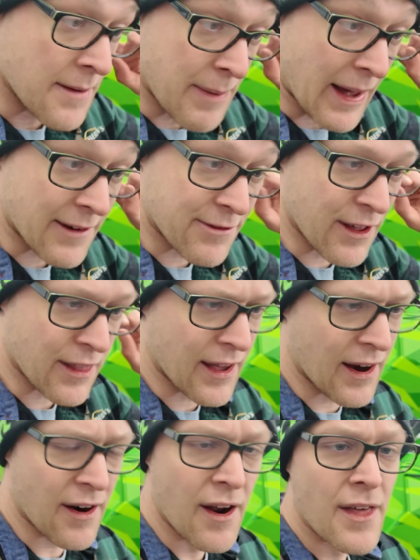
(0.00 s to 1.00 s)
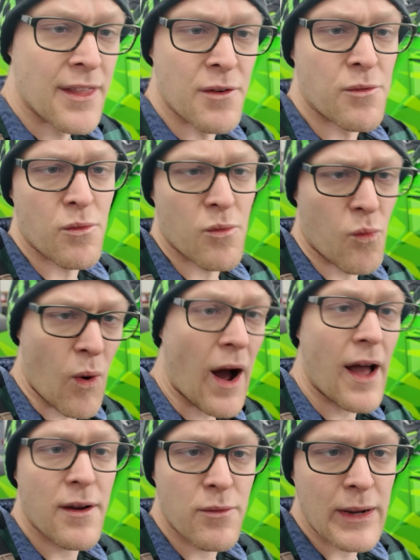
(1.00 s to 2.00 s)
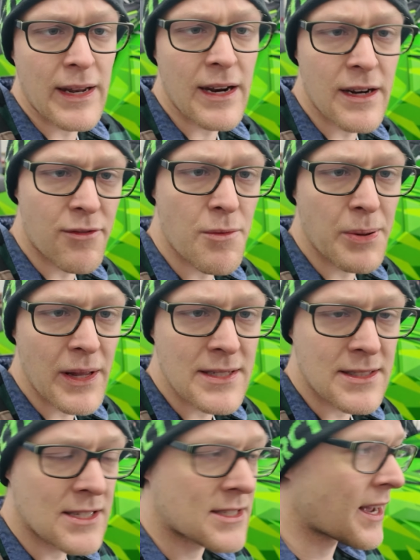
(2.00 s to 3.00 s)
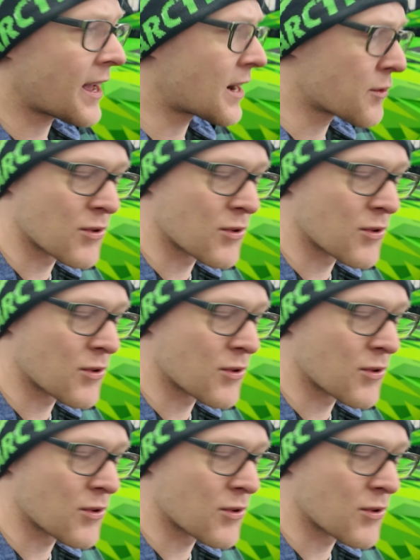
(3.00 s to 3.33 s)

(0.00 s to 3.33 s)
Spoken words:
benefit there. Why we needed to replace the stator?